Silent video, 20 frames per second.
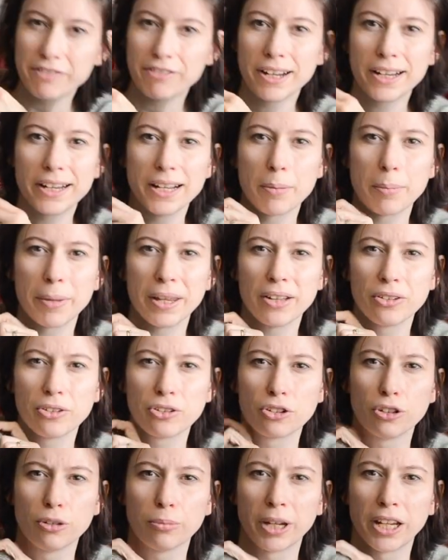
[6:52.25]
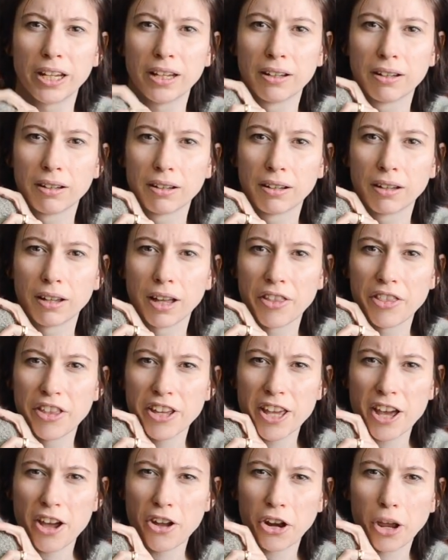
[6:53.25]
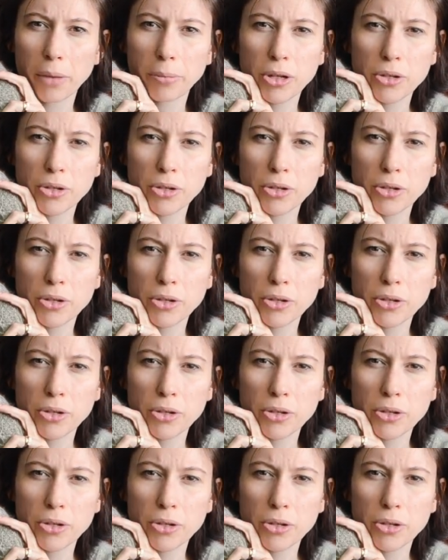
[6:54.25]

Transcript: really appealed to me. And the yarn I'm